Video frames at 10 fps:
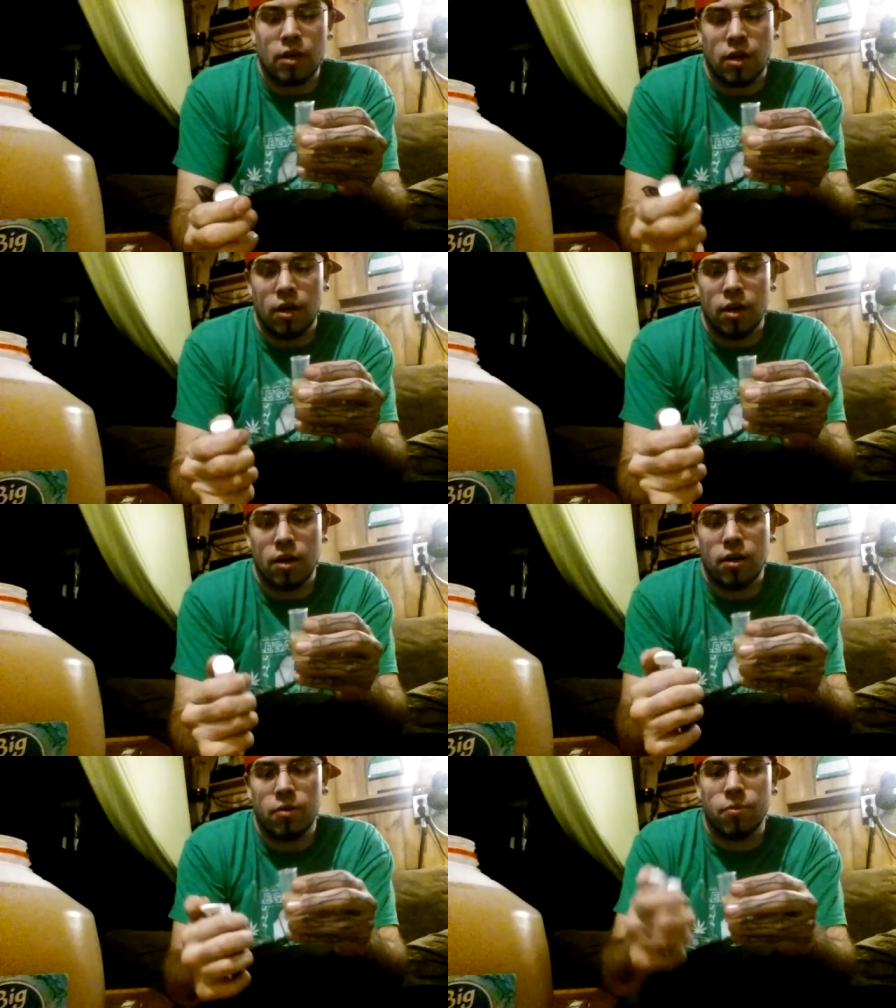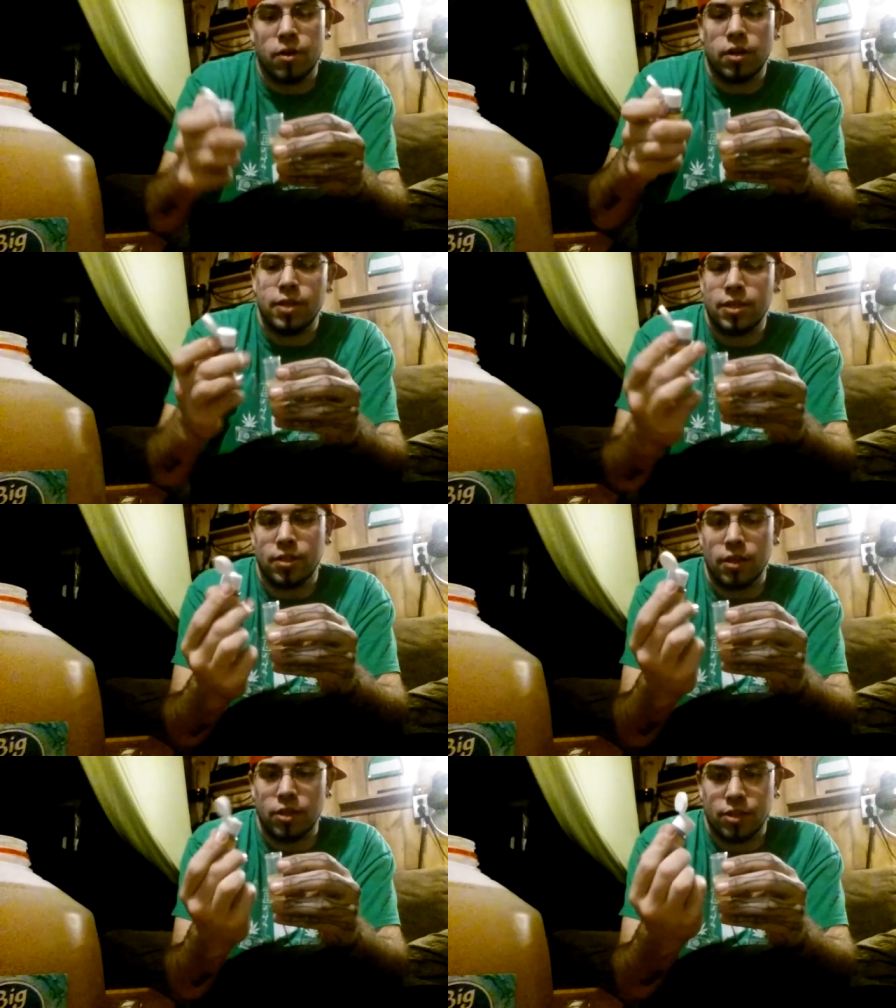and we're going to
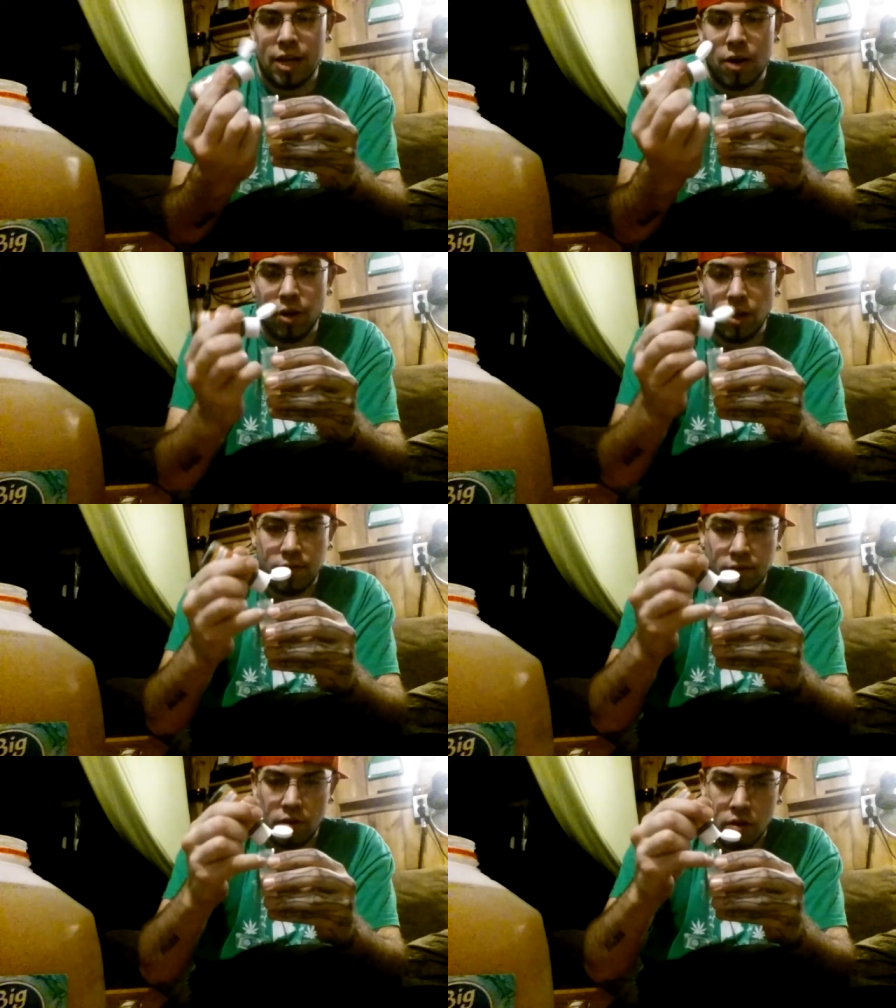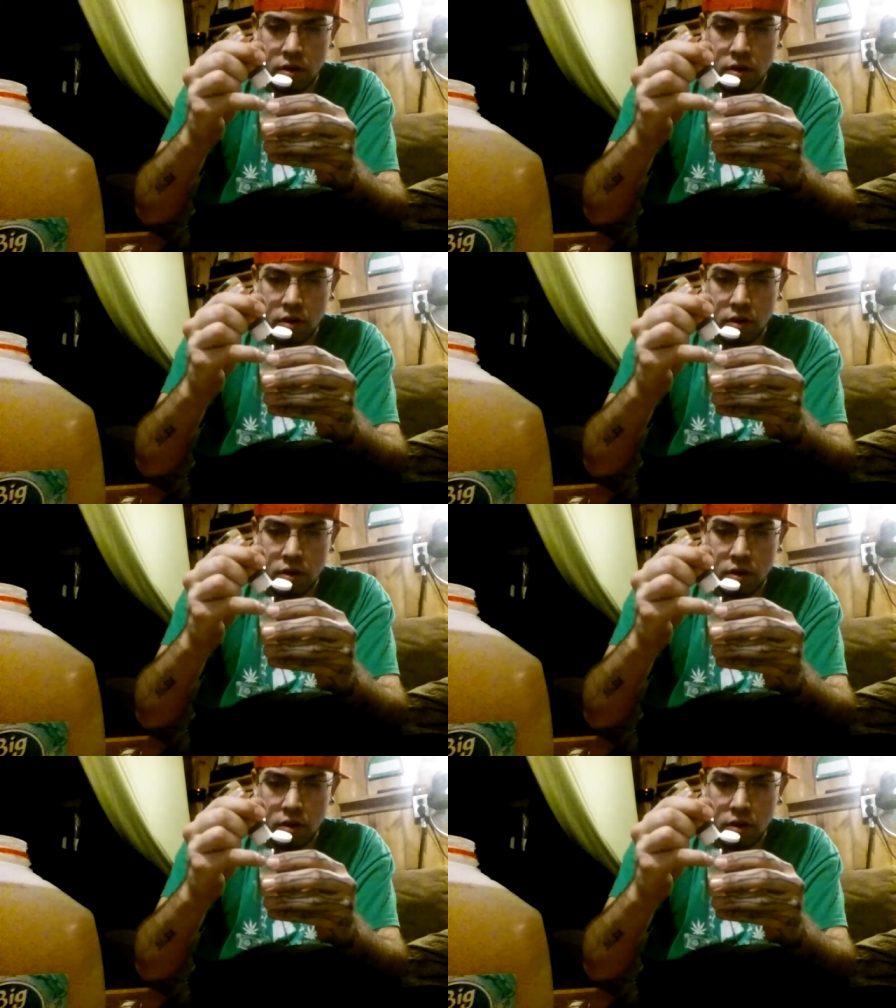test it just how it is.